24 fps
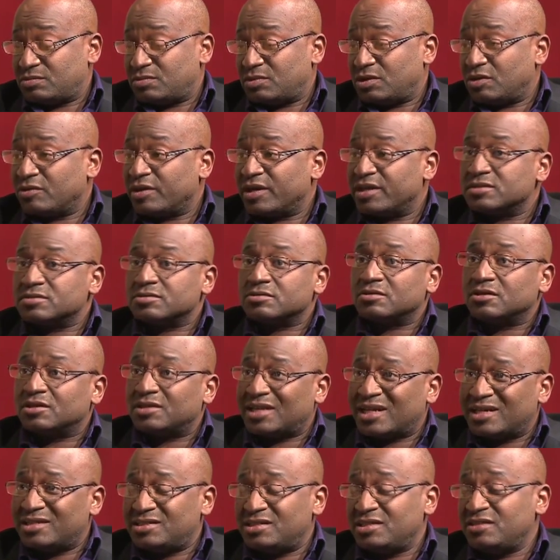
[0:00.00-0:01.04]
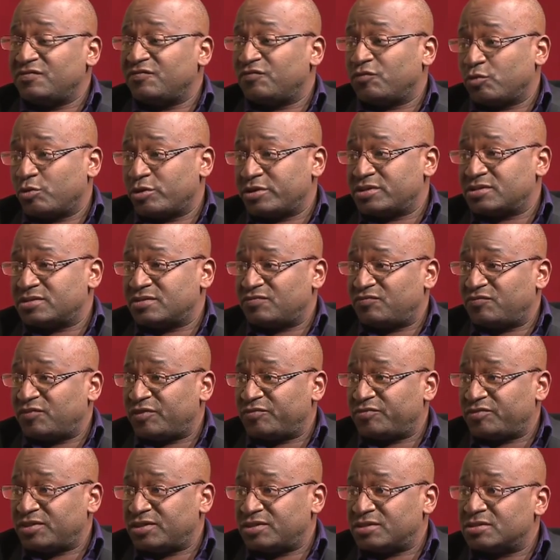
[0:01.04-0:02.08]
Okay, so the 1940s and
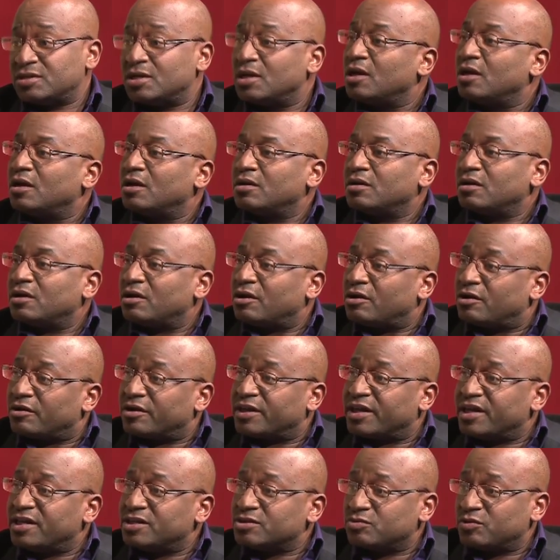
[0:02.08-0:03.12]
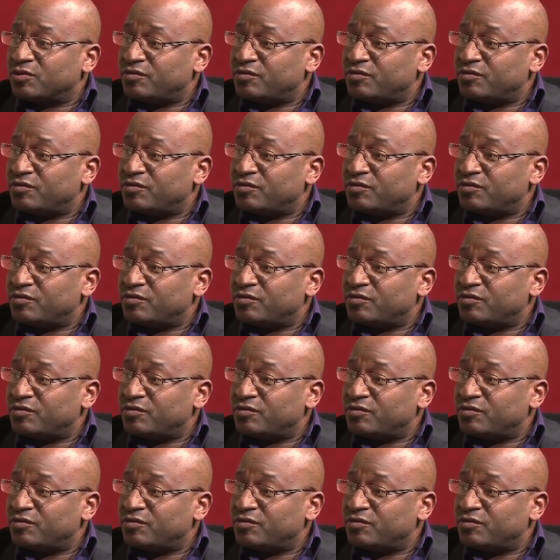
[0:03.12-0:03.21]
50s, hurricanes